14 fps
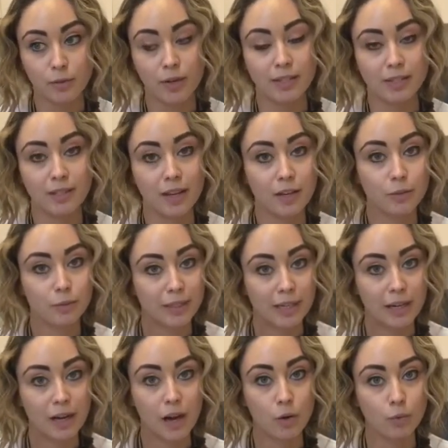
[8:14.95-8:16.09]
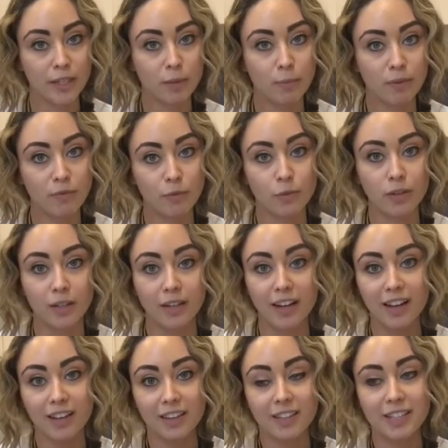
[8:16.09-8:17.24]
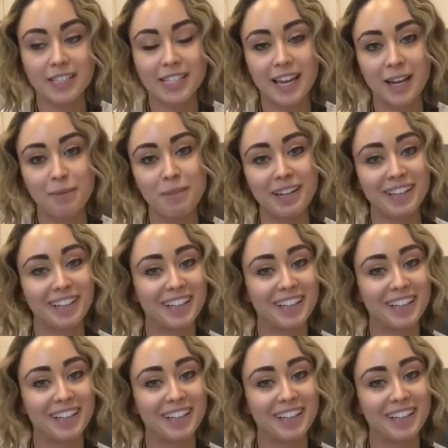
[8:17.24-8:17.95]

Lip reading: who has diarrhea a week before the exam